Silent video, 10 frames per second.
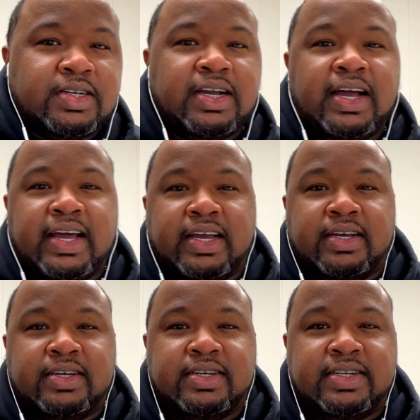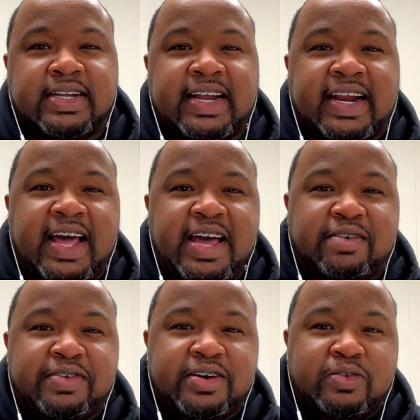Hey, that laugh
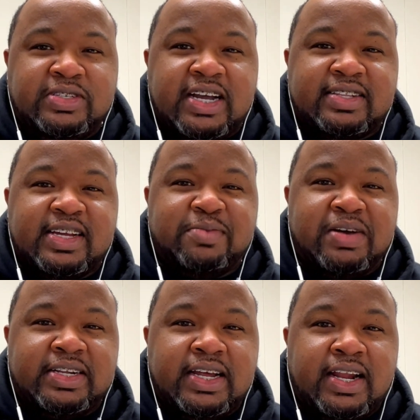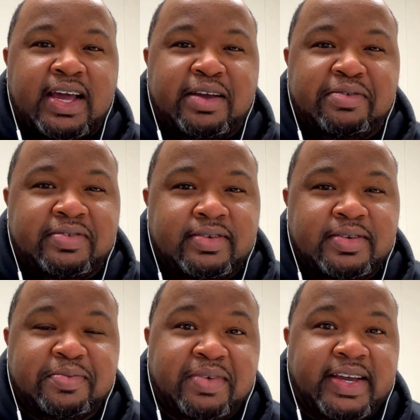though. What y'all think about that laugh,
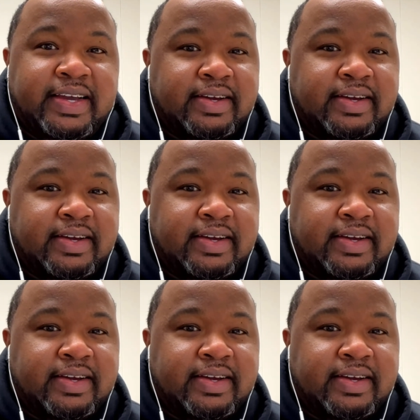man?